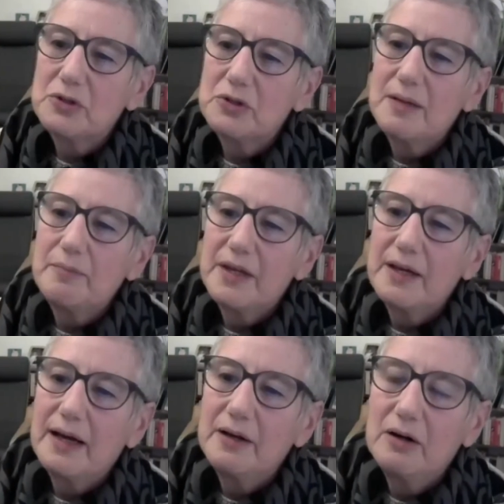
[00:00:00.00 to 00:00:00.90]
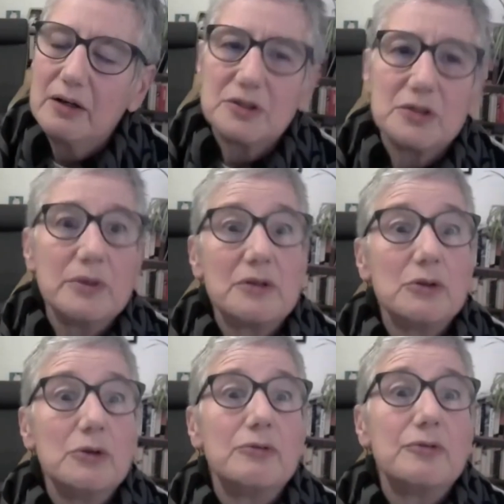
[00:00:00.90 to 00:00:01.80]
on something and hard to
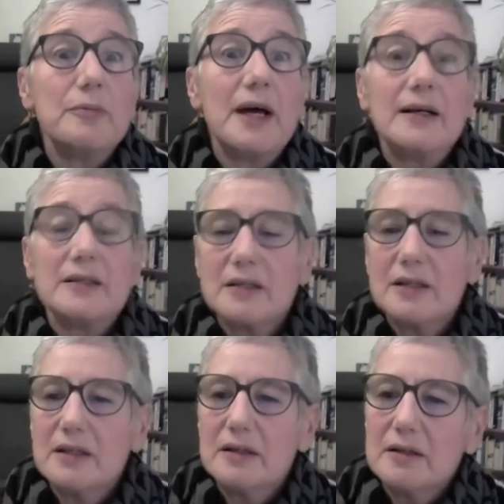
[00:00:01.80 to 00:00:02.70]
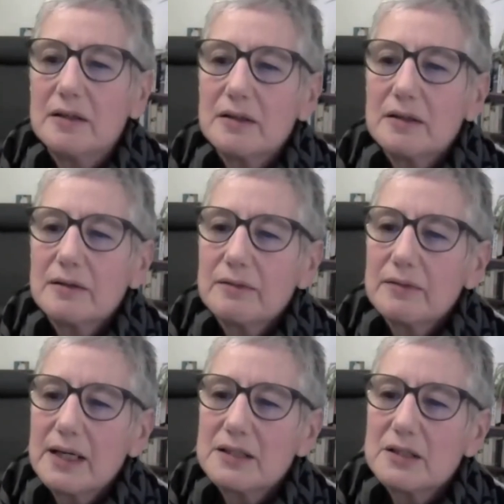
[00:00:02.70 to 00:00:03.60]
withdraw from that?
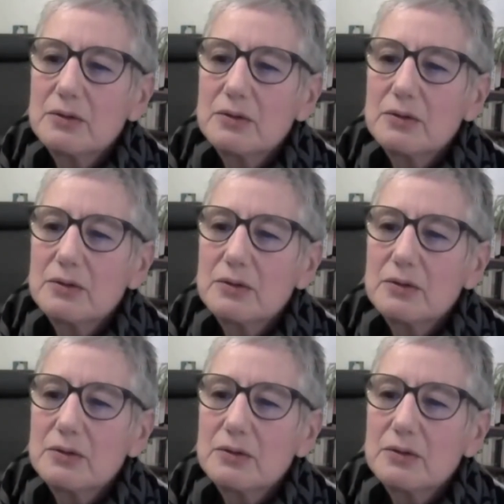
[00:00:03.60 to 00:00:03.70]
That's the